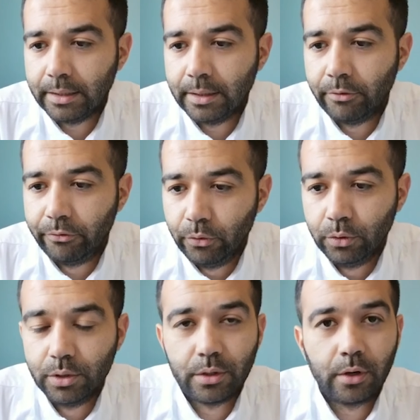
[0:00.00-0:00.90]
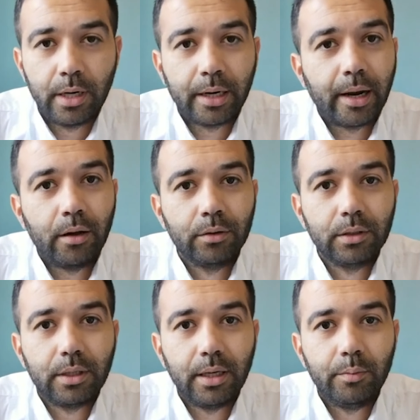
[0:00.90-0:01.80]
the food is not gonna get on
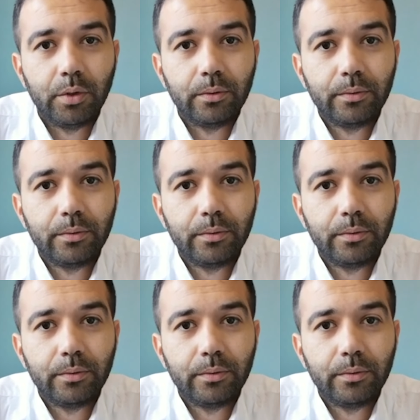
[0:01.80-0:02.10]
the table.